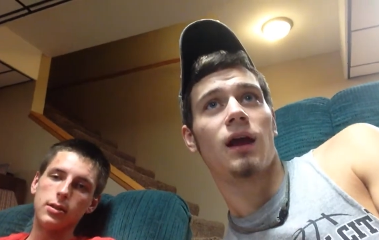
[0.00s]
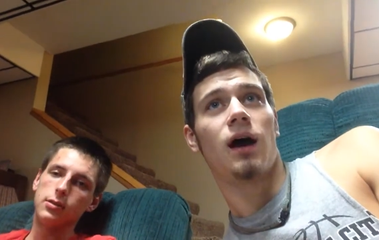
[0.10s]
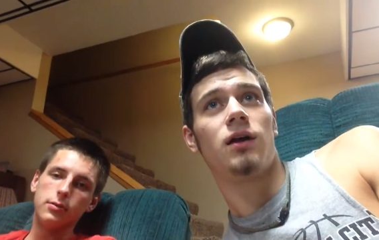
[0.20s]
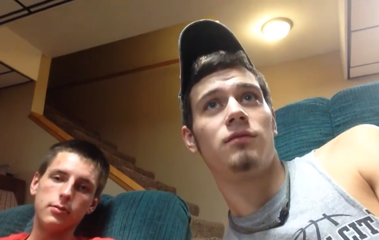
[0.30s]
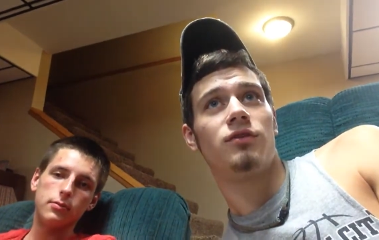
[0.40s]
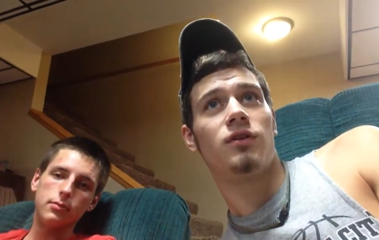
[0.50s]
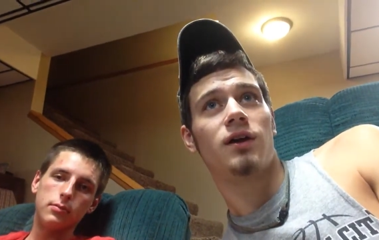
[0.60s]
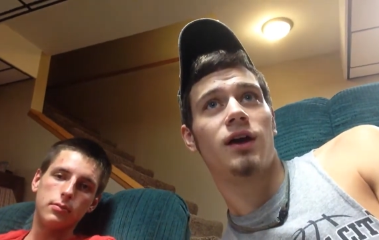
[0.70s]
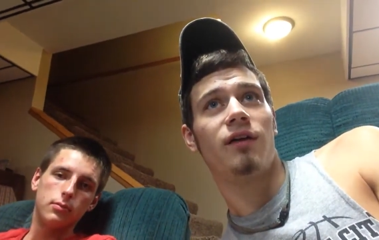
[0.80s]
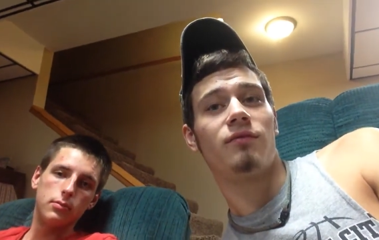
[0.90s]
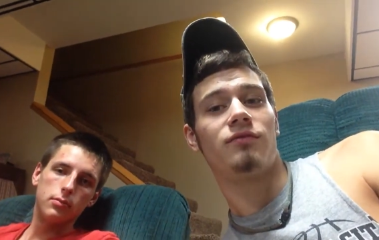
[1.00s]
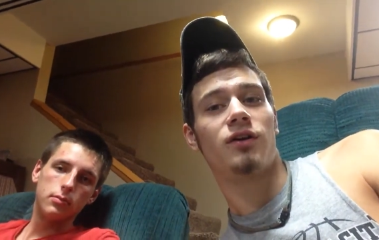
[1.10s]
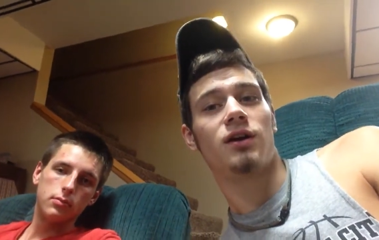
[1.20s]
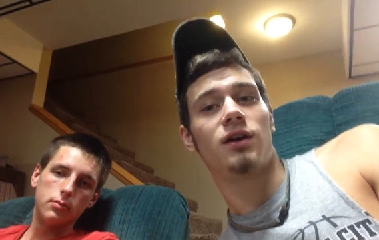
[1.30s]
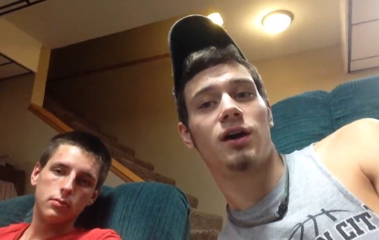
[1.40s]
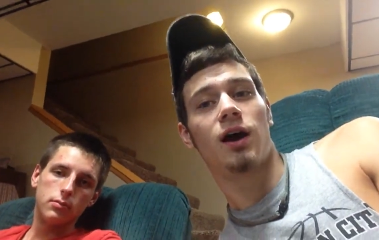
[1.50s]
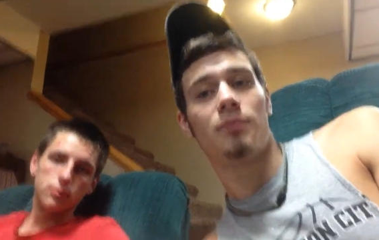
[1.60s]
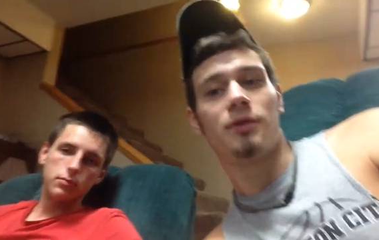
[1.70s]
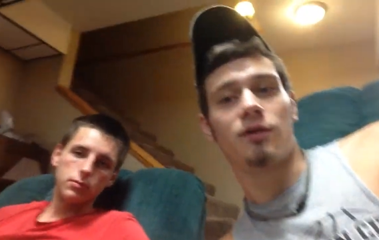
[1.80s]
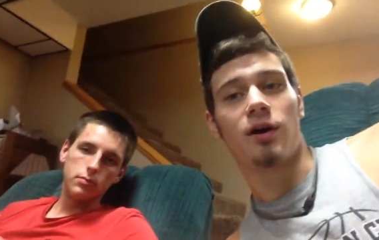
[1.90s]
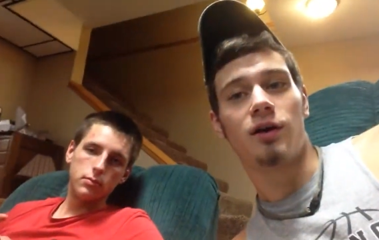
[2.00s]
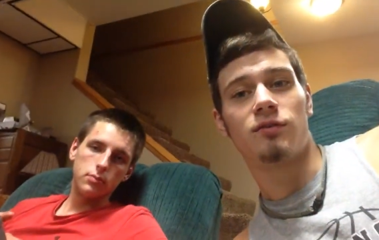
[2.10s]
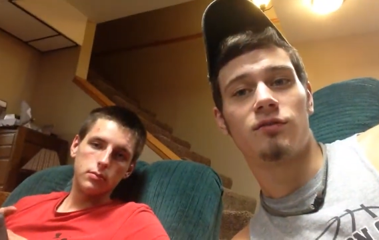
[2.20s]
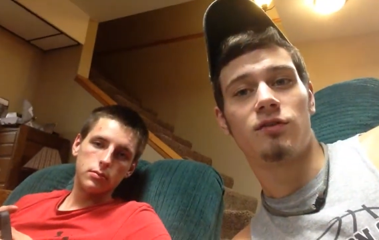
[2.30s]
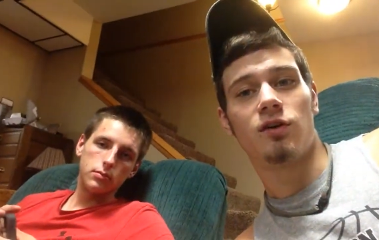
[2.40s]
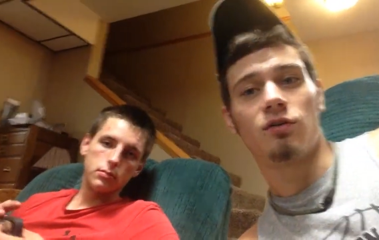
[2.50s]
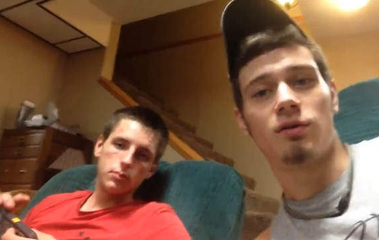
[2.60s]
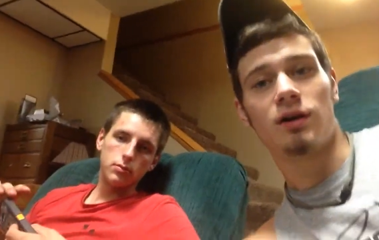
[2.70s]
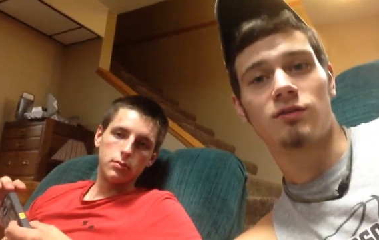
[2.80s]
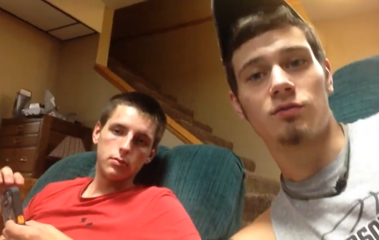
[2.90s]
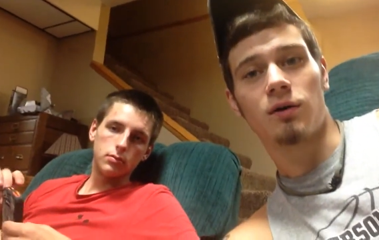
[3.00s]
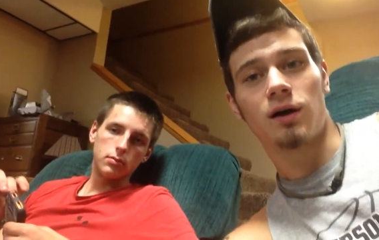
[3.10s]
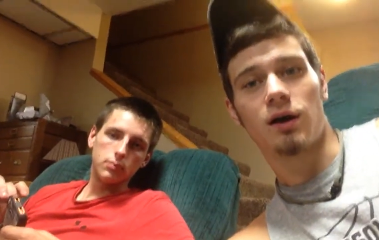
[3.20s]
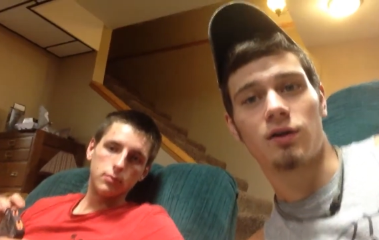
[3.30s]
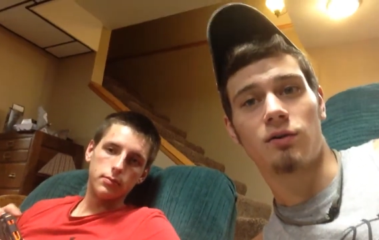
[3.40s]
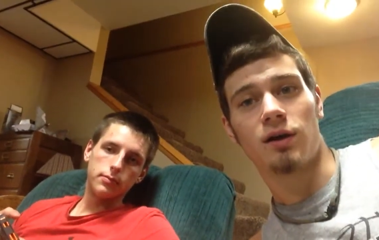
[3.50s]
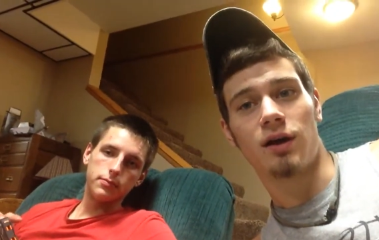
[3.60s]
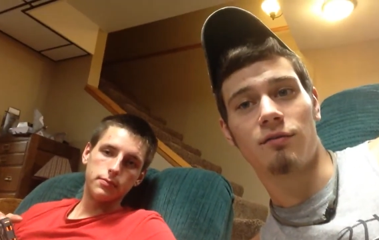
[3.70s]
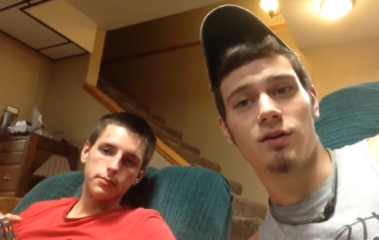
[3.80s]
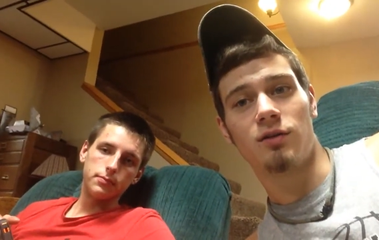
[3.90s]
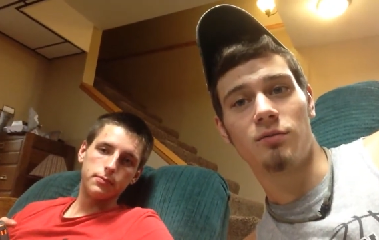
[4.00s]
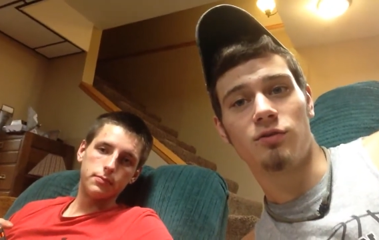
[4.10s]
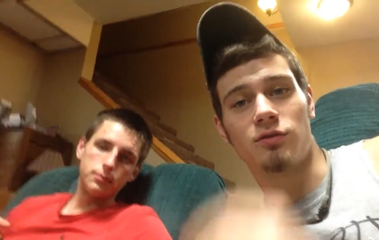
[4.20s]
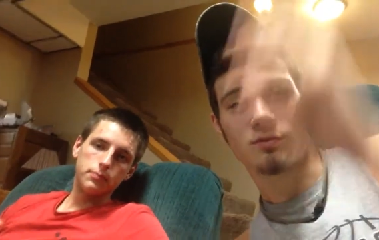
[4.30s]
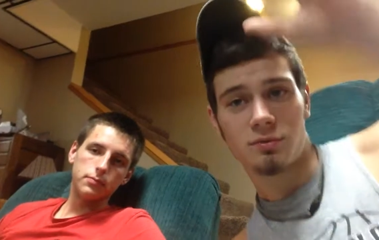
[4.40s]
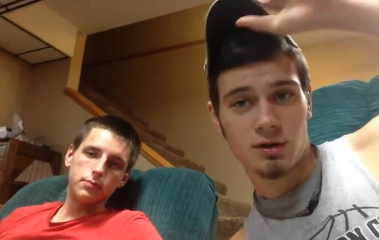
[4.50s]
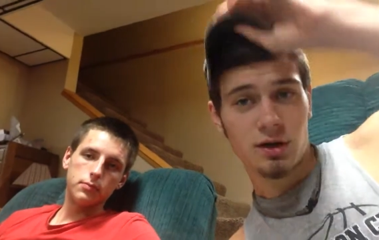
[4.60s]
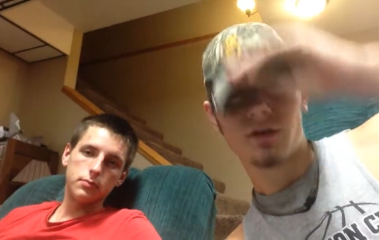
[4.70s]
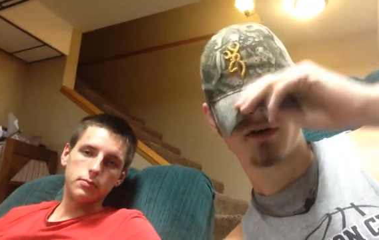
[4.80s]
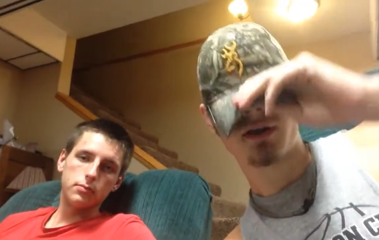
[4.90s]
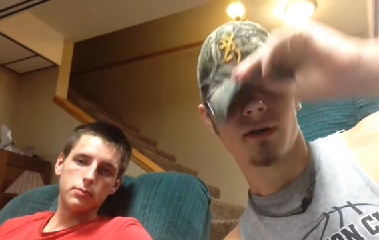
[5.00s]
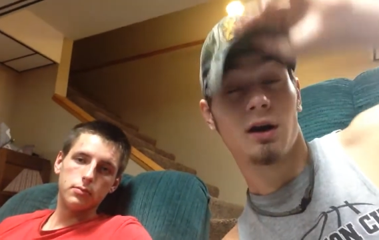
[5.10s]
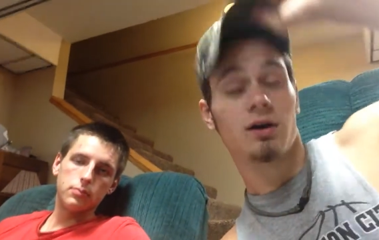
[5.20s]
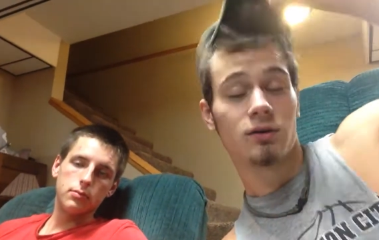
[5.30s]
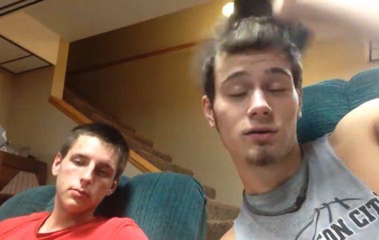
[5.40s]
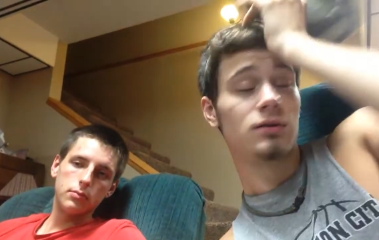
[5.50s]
Speaker 1: I don't feel like having fucking copyright, so that's why I don't have any music playing right now.